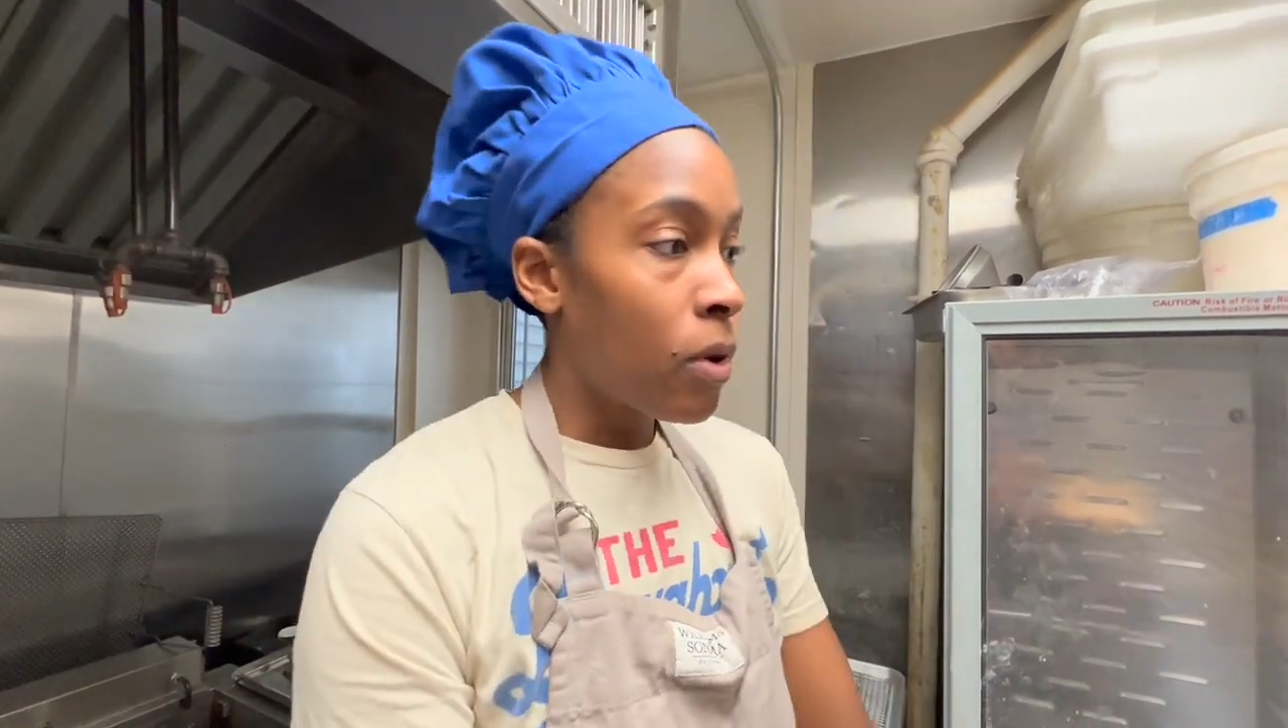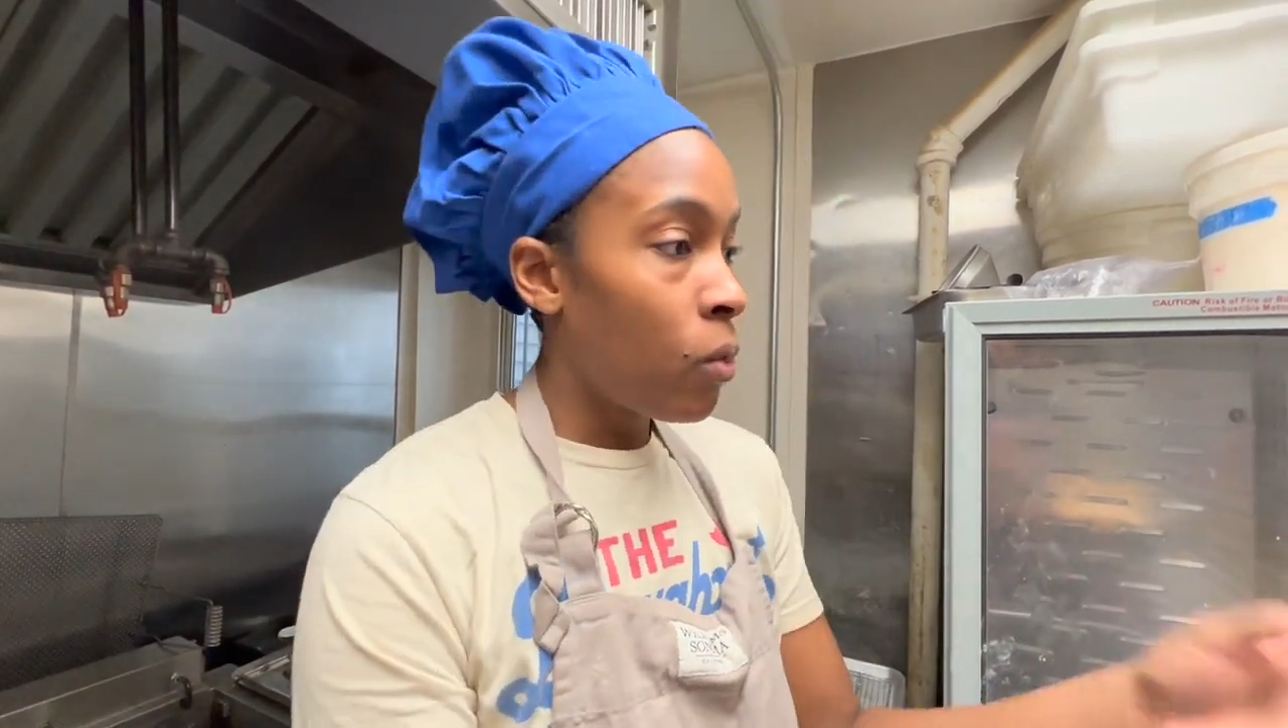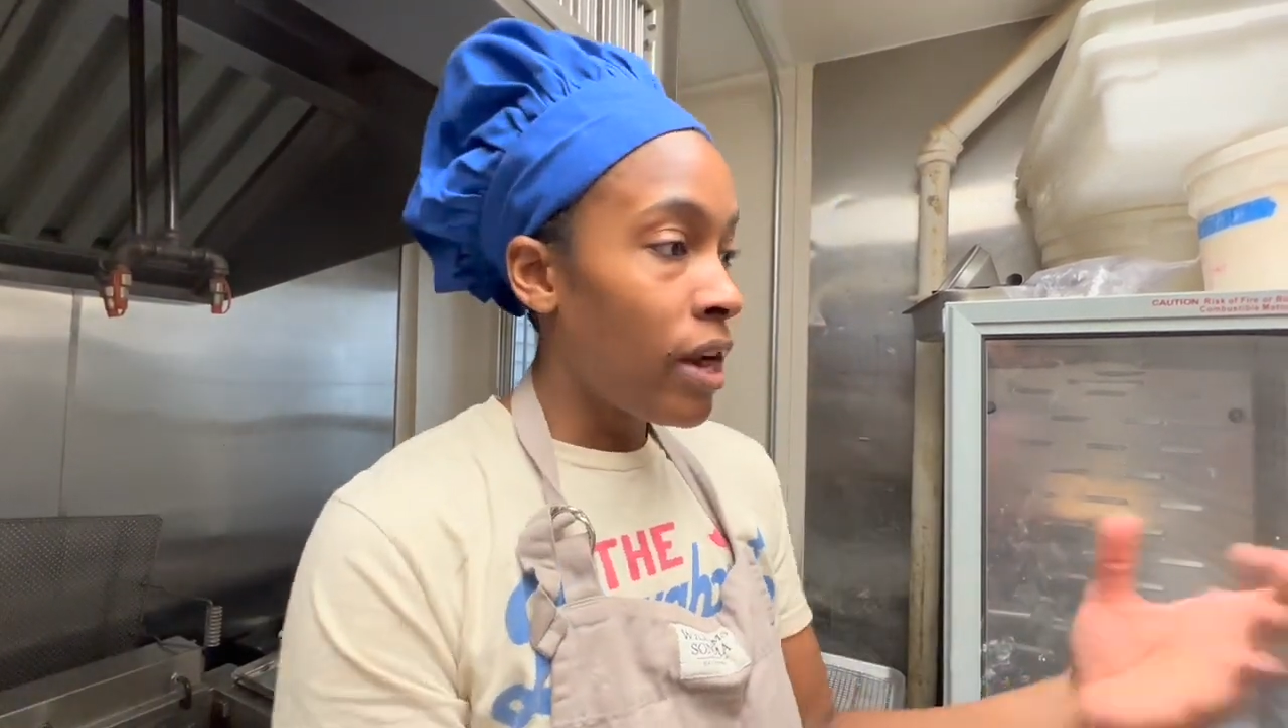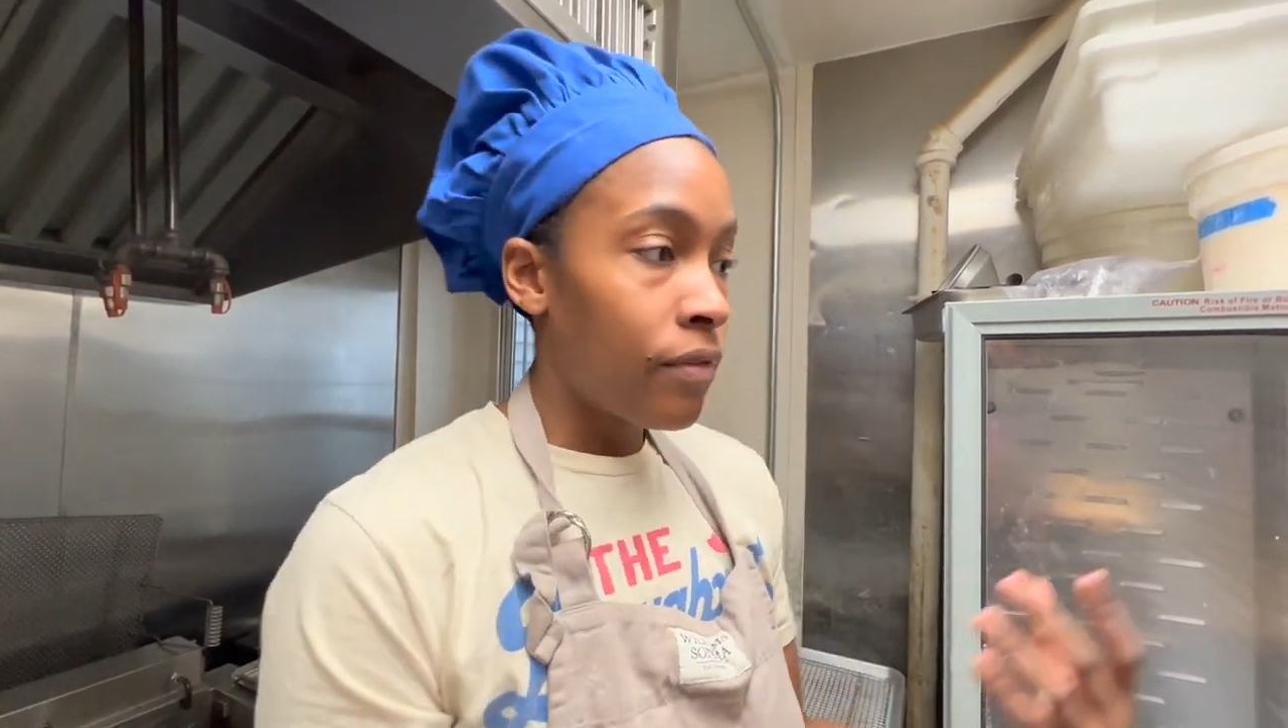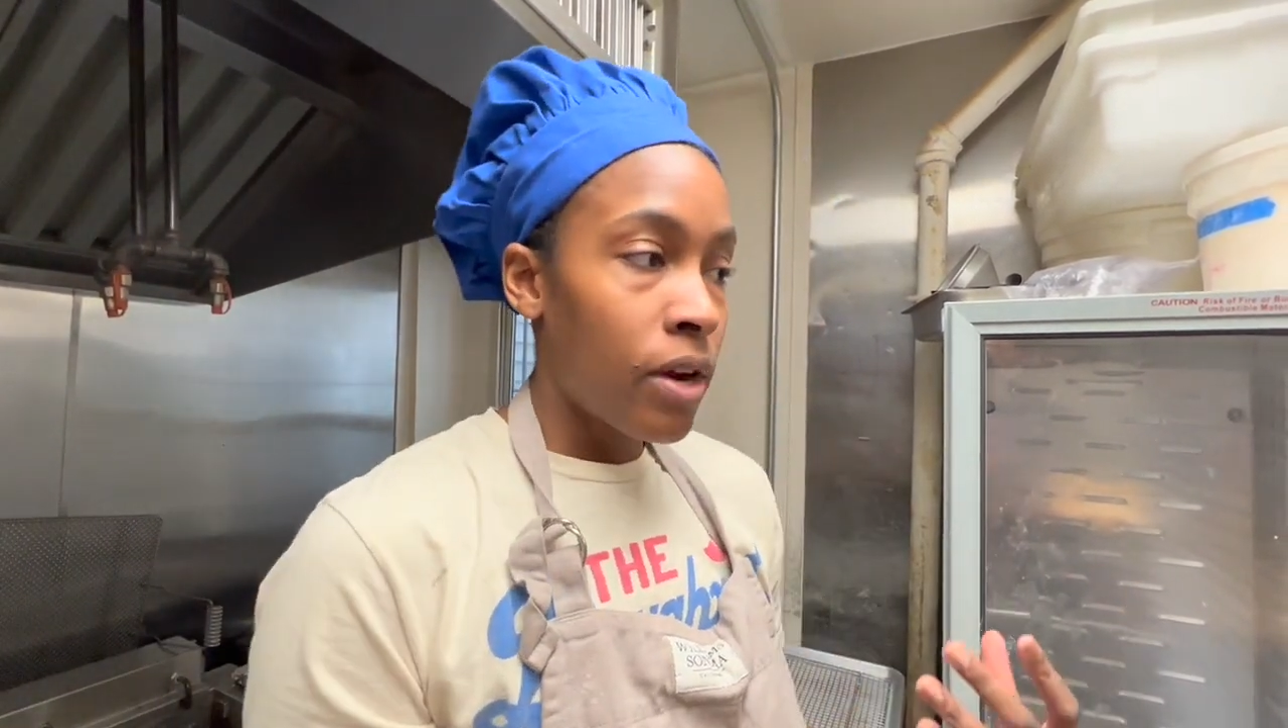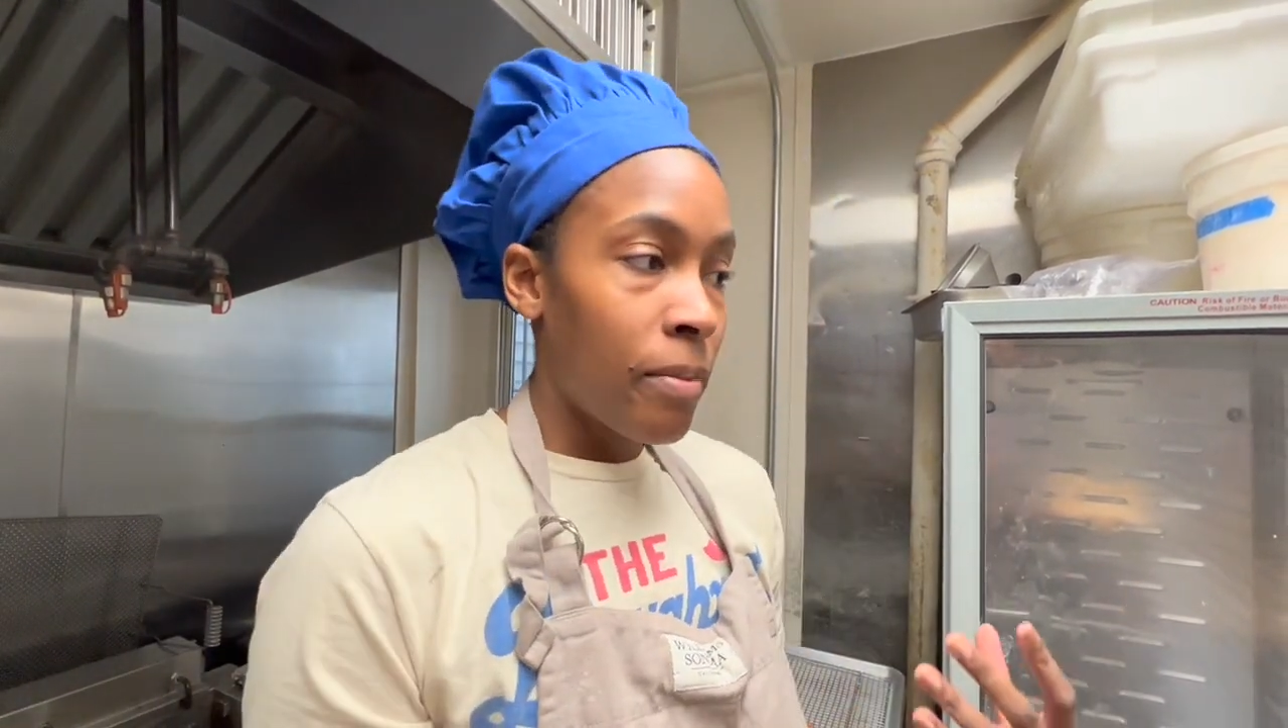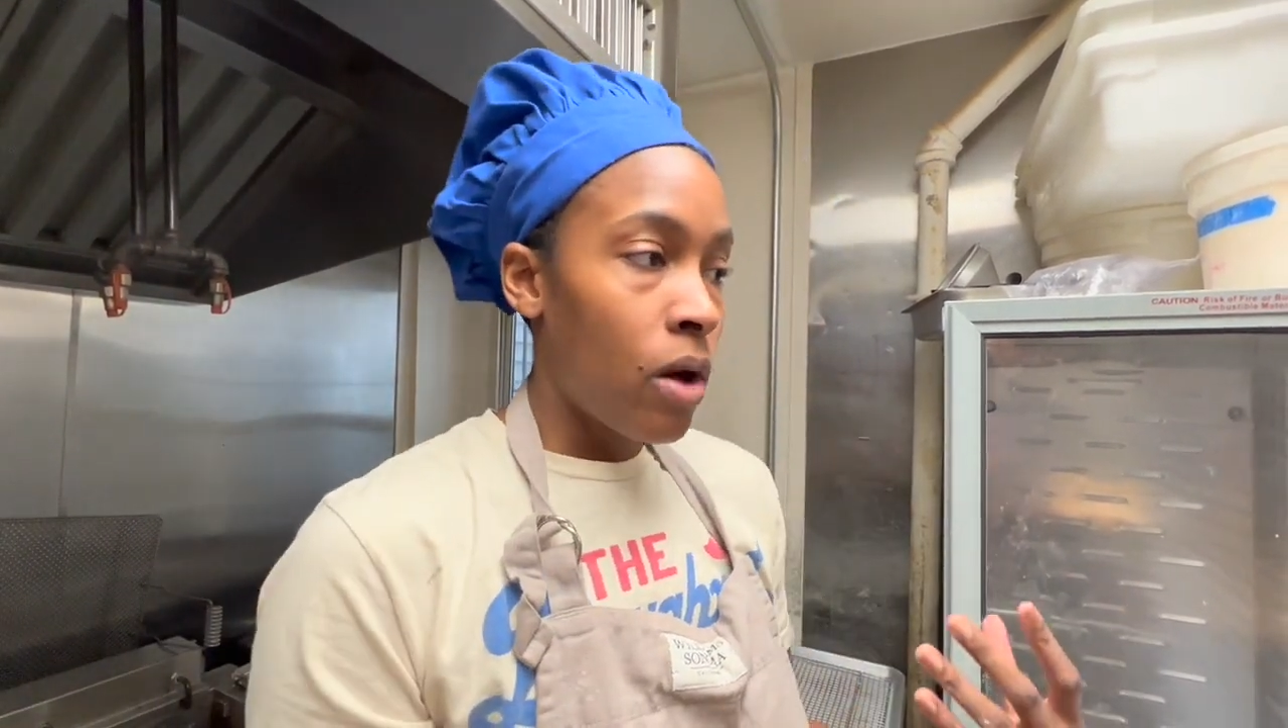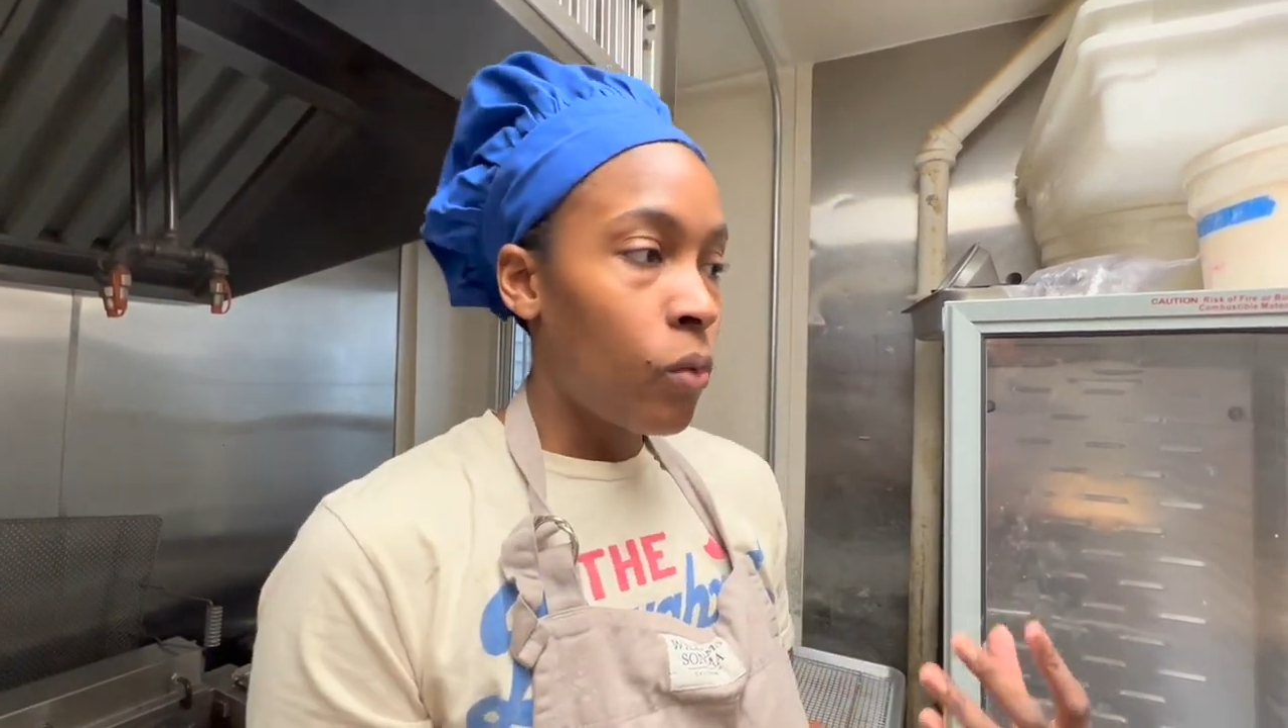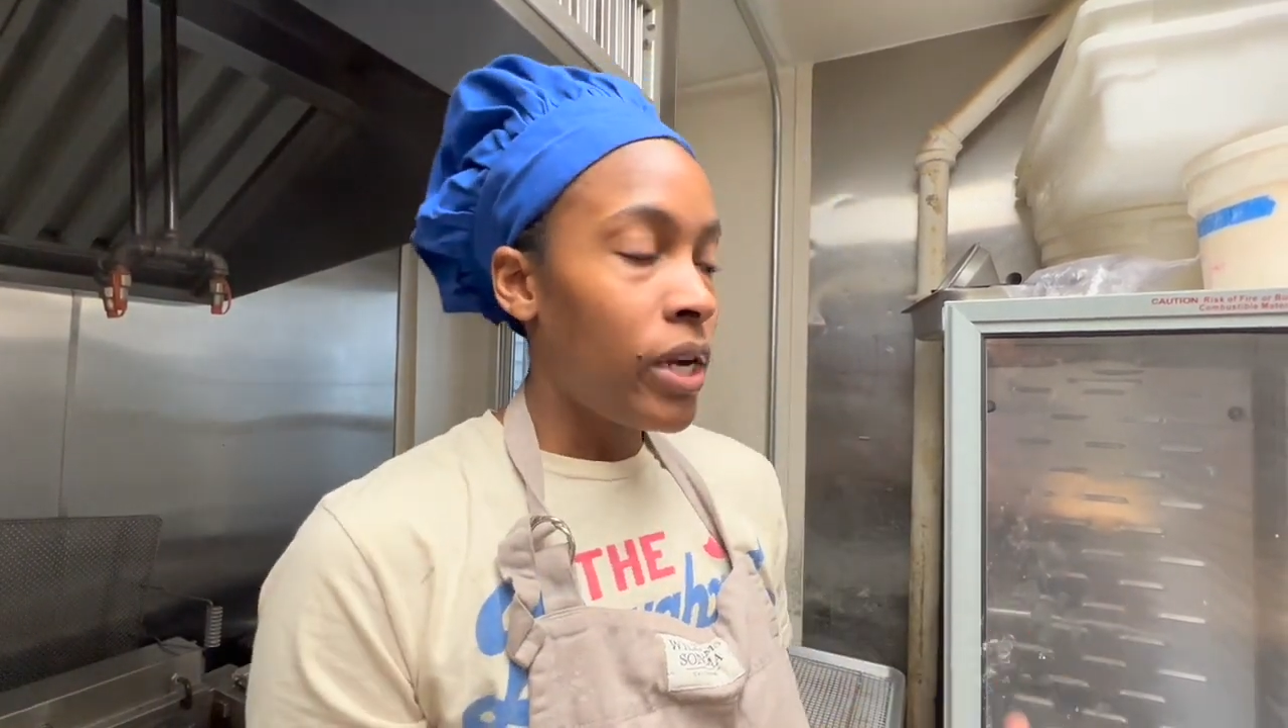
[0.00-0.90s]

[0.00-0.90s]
whatever amount